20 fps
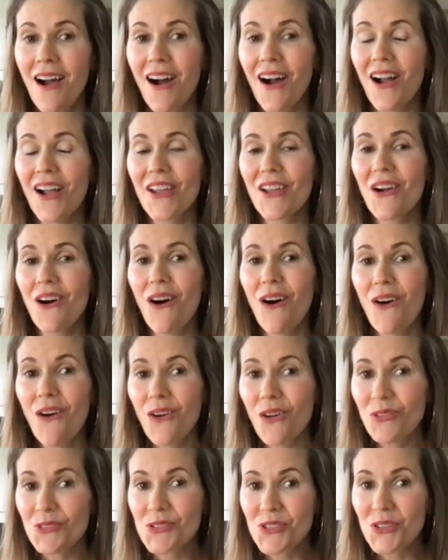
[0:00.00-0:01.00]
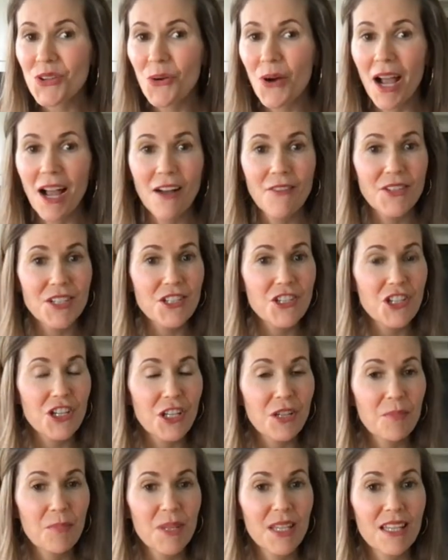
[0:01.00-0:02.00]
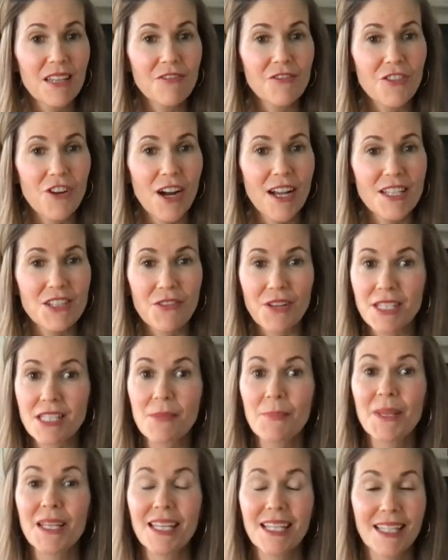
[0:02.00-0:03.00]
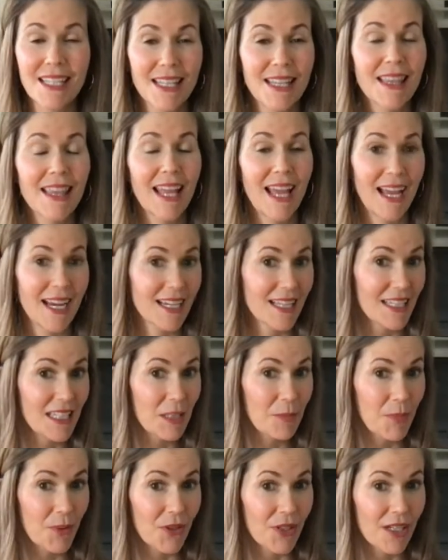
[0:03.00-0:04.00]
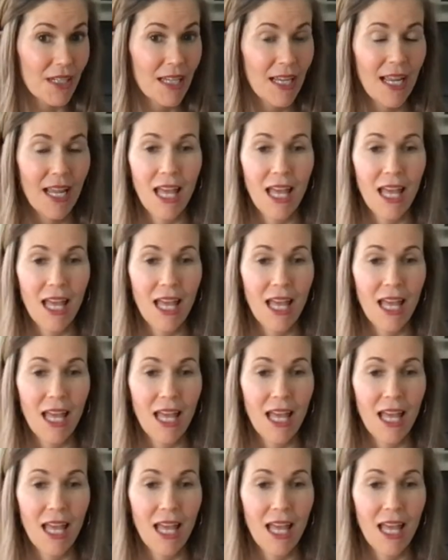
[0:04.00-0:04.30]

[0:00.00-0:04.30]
I also have a chickpea fries recipe in that ebook.